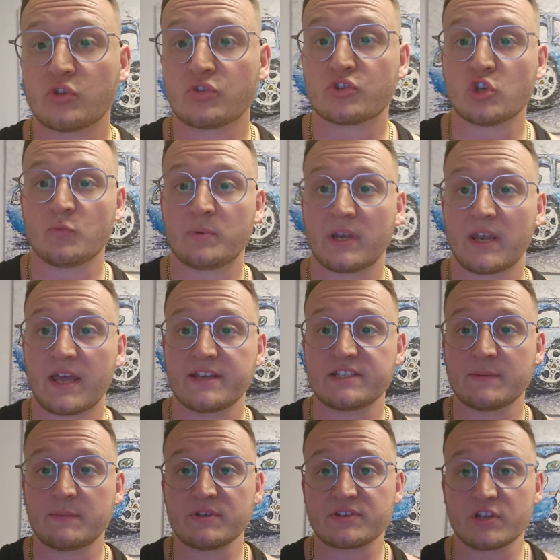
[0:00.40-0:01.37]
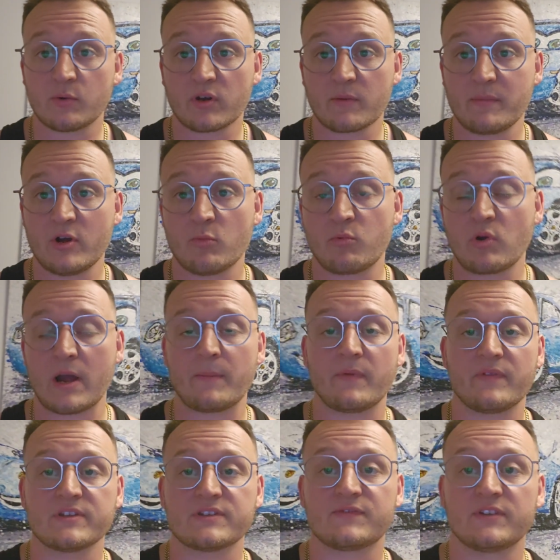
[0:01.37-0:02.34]
Super lazy but you still want a meal prep,
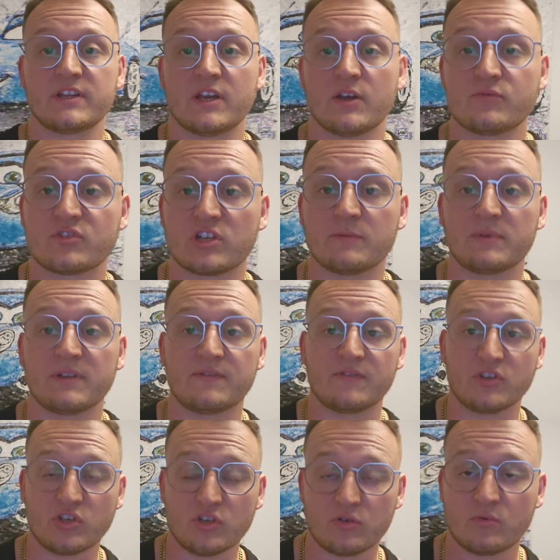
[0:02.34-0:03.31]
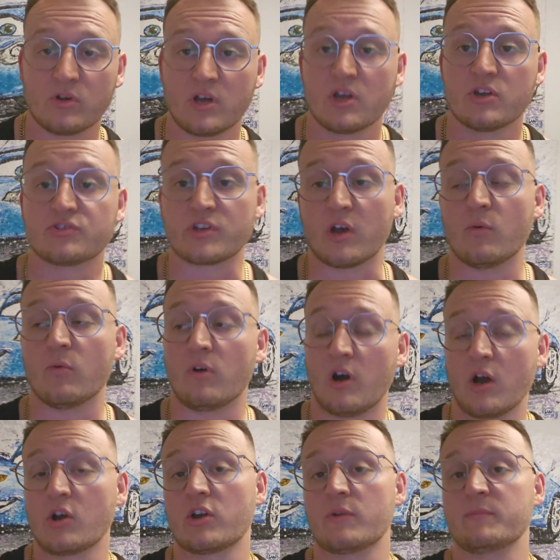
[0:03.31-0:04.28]
then this video is going to be for you. So
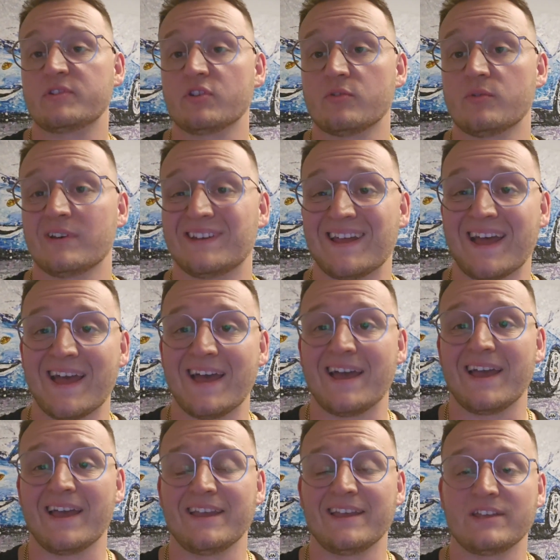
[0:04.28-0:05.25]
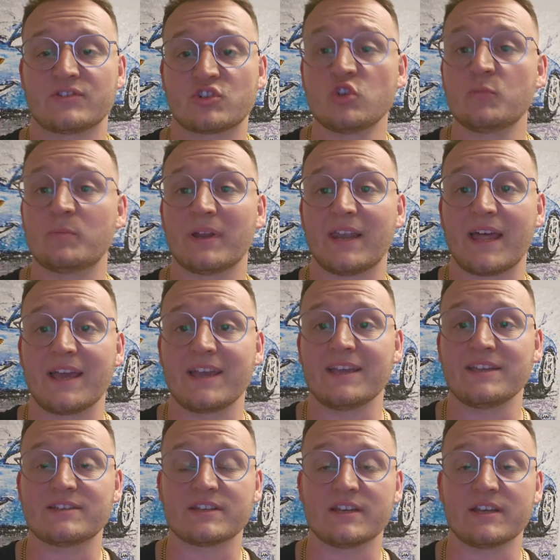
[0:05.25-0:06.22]
I'm going to be doing a super
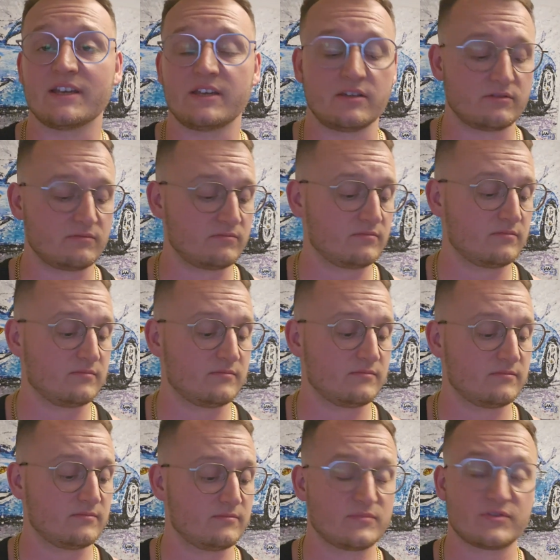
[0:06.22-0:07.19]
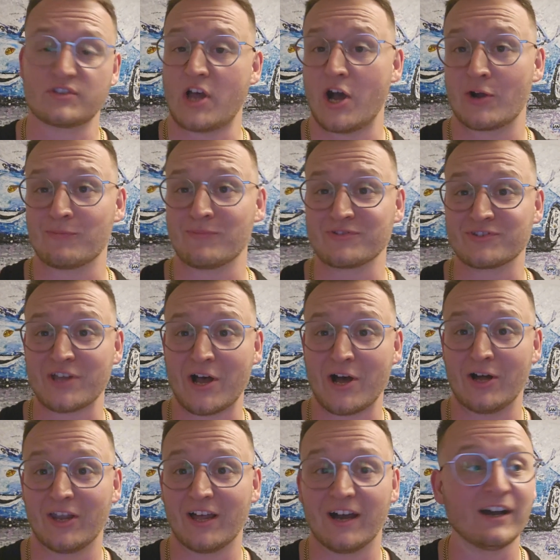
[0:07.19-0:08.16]
lazy saag
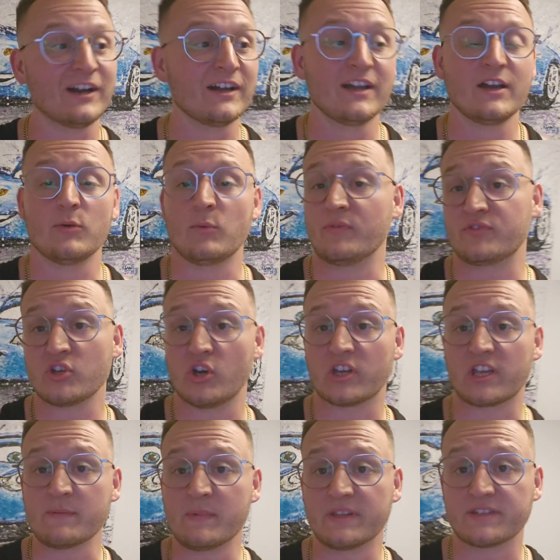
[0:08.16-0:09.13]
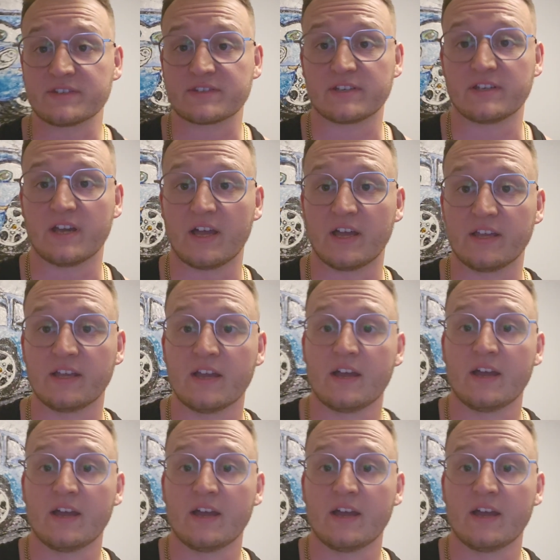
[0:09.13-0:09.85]
masala with turkey mince today.